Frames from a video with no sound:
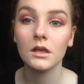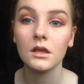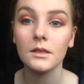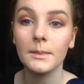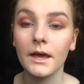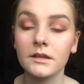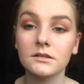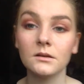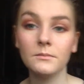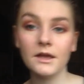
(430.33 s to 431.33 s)
And that is
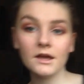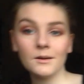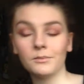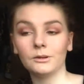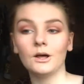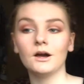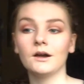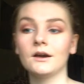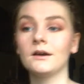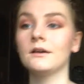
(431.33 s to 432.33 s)
our makeup look
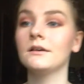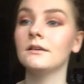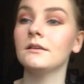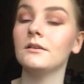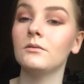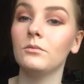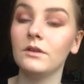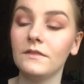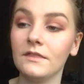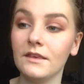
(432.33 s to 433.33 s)

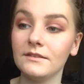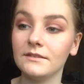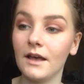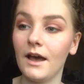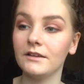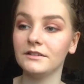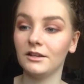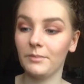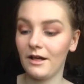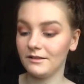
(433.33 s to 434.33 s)
with this
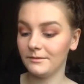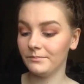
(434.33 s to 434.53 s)
eyeshadow palette.